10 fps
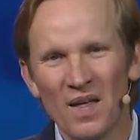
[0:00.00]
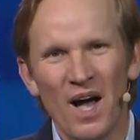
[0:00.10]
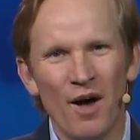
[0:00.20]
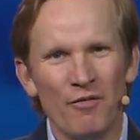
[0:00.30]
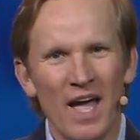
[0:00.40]

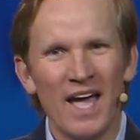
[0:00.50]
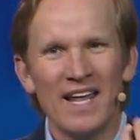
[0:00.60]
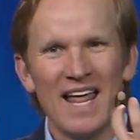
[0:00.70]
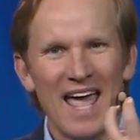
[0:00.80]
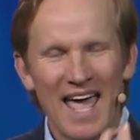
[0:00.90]
of
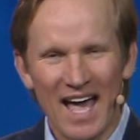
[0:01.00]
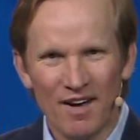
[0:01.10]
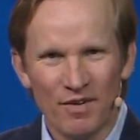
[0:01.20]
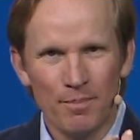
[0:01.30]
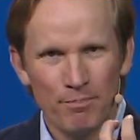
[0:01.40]
a,
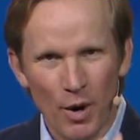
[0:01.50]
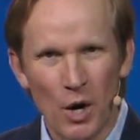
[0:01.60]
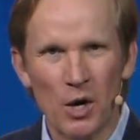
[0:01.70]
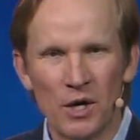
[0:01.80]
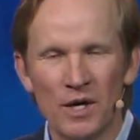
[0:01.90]
of a
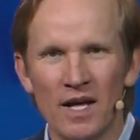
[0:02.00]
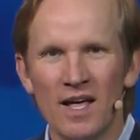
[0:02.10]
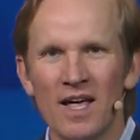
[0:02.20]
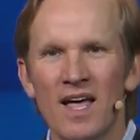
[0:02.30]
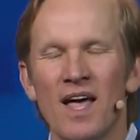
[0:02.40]
bird
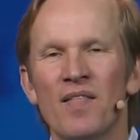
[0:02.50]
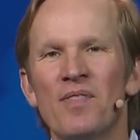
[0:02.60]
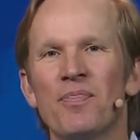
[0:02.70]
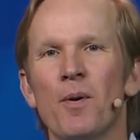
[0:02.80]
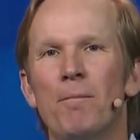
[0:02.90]

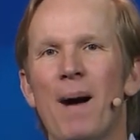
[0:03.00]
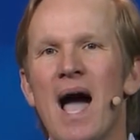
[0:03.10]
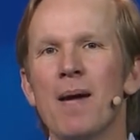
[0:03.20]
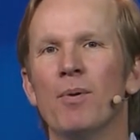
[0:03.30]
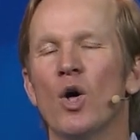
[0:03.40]
that the
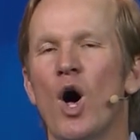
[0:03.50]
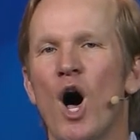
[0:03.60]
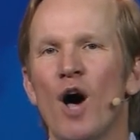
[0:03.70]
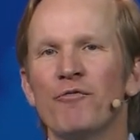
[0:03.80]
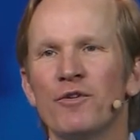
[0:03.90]
Bible
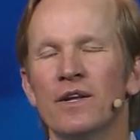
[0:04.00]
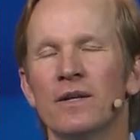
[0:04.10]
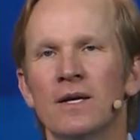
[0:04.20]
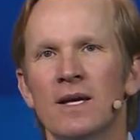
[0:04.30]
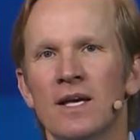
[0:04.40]

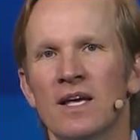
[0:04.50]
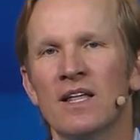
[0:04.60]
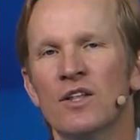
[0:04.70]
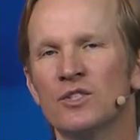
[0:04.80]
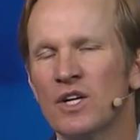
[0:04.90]
often,
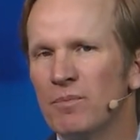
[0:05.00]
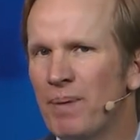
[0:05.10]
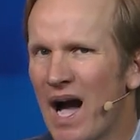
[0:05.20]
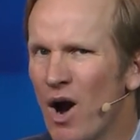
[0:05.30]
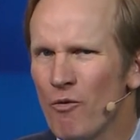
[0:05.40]
there's a
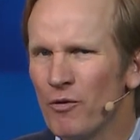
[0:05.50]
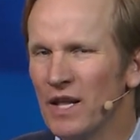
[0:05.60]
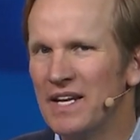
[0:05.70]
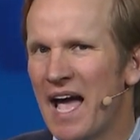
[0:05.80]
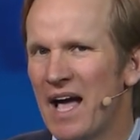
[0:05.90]
powerful
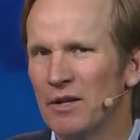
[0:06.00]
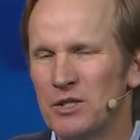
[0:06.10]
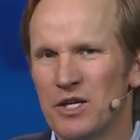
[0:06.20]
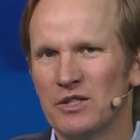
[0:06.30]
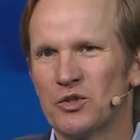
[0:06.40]

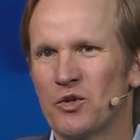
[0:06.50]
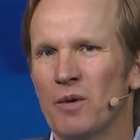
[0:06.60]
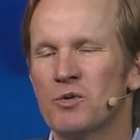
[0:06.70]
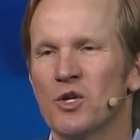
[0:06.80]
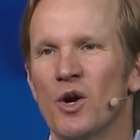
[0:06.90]
analogy in
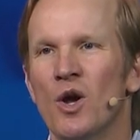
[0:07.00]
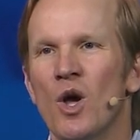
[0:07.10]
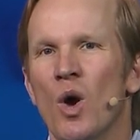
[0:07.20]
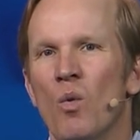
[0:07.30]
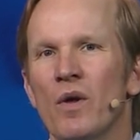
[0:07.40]
Scripture
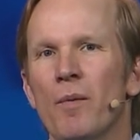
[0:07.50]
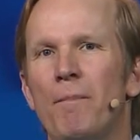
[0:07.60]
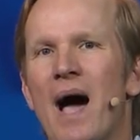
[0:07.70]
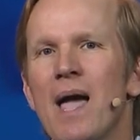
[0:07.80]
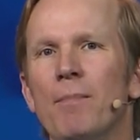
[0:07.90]
where the
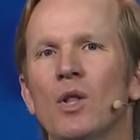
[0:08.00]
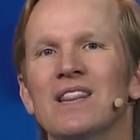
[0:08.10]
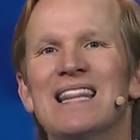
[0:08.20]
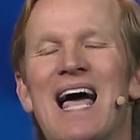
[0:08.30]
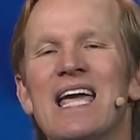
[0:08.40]
Bible
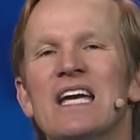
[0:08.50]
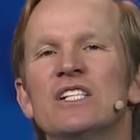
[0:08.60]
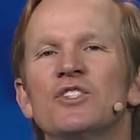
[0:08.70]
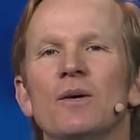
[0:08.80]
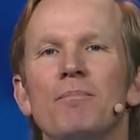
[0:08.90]

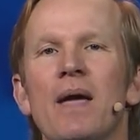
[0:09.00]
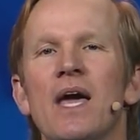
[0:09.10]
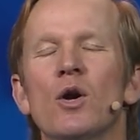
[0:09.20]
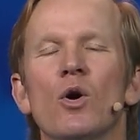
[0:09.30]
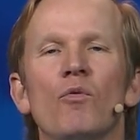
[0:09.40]
likens a
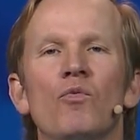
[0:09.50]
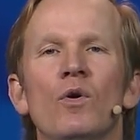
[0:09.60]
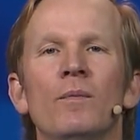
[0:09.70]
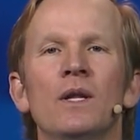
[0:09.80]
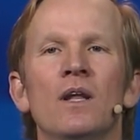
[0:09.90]
man or a
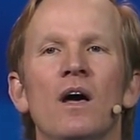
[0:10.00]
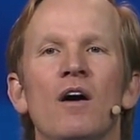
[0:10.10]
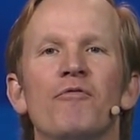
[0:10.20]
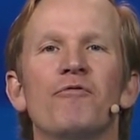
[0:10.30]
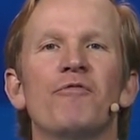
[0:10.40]
woman
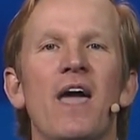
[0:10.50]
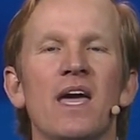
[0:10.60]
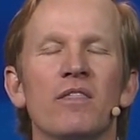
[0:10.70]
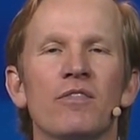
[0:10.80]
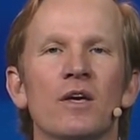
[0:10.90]
of
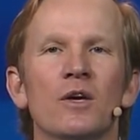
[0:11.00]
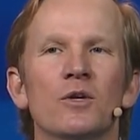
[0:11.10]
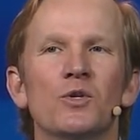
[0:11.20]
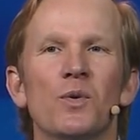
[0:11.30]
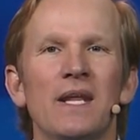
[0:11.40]
faith
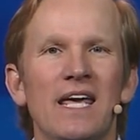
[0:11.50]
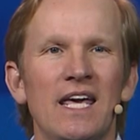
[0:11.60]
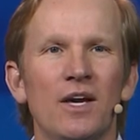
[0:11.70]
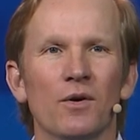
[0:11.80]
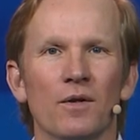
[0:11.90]
to an
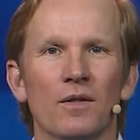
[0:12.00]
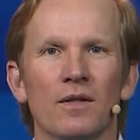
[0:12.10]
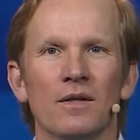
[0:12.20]
eagle.